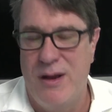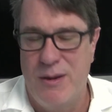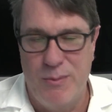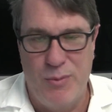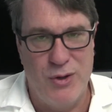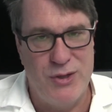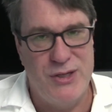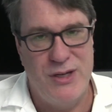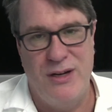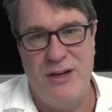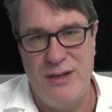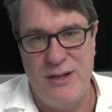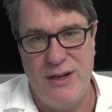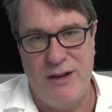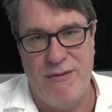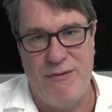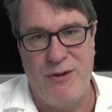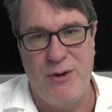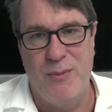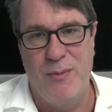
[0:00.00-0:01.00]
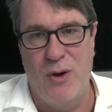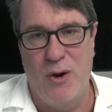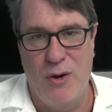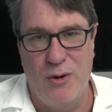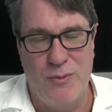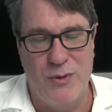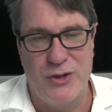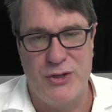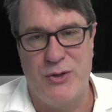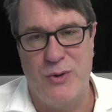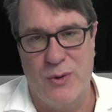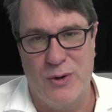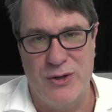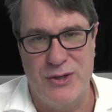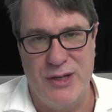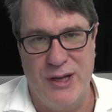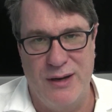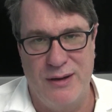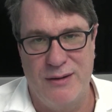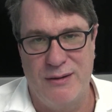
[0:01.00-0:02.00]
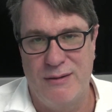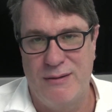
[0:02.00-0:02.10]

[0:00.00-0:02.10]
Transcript: puts it in DFU mode, restores it.